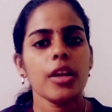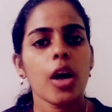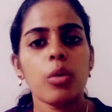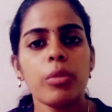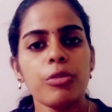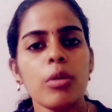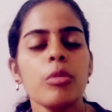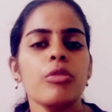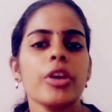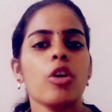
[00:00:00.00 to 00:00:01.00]
Now,
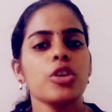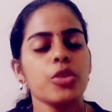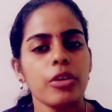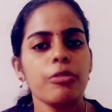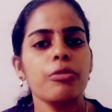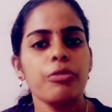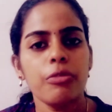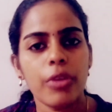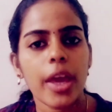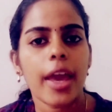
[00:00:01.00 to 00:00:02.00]
before moving on to the
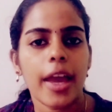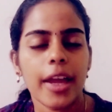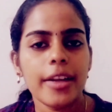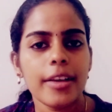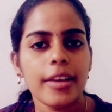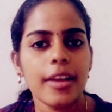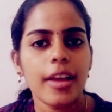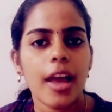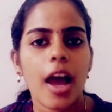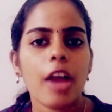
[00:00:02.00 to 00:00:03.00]
way ahead,
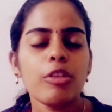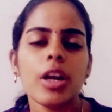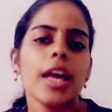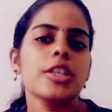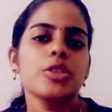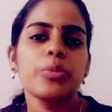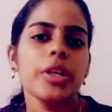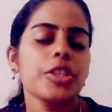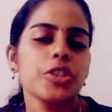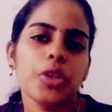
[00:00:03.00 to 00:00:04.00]
I would like to
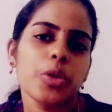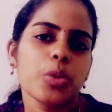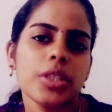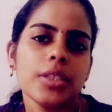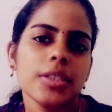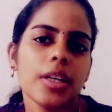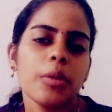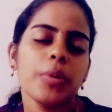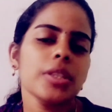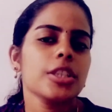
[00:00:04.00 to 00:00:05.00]
bring to your notice
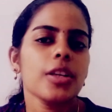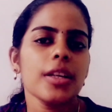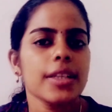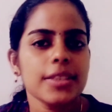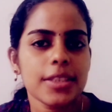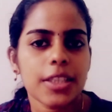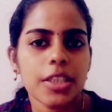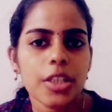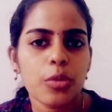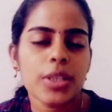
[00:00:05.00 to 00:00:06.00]
a particular
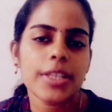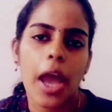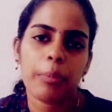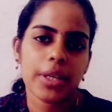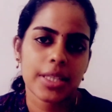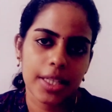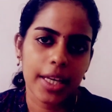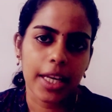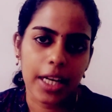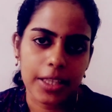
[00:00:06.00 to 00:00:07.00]
incident which happened
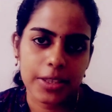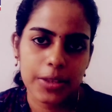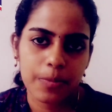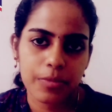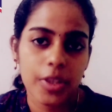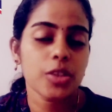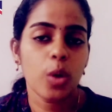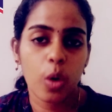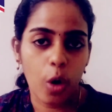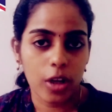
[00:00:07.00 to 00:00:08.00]
in England, the
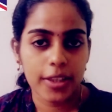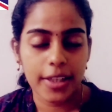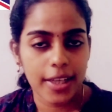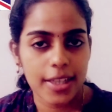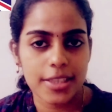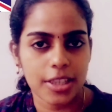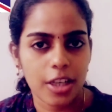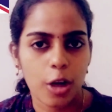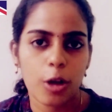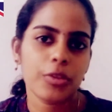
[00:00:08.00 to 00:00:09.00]
so-called
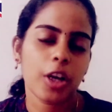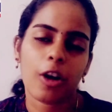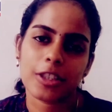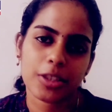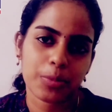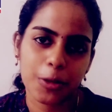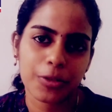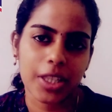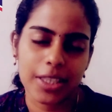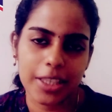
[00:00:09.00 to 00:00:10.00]
creator of the concept
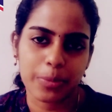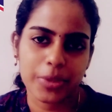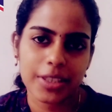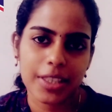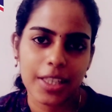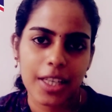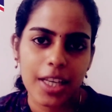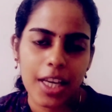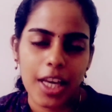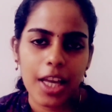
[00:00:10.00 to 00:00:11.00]
of contempt.
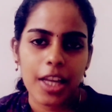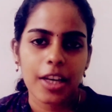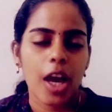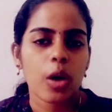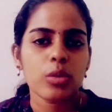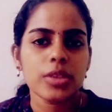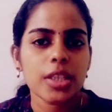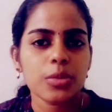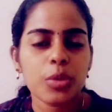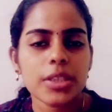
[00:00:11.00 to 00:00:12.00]
Now,
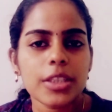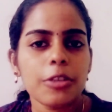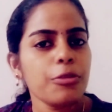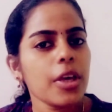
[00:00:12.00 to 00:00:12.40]
this was in the